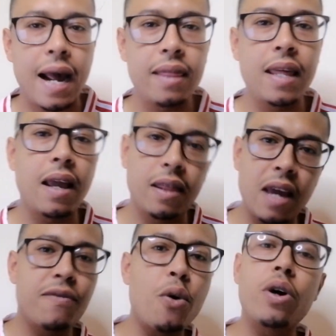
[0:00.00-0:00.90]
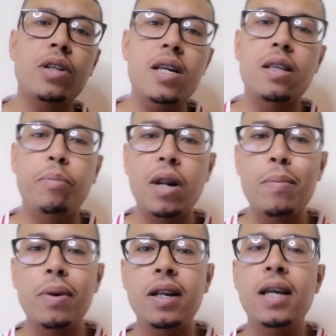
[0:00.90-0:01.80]
I think their focus is the
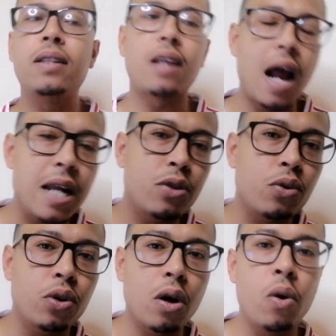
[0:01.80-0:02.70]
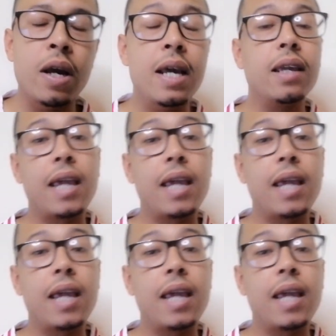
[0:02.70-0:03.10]
Premier League, trying to,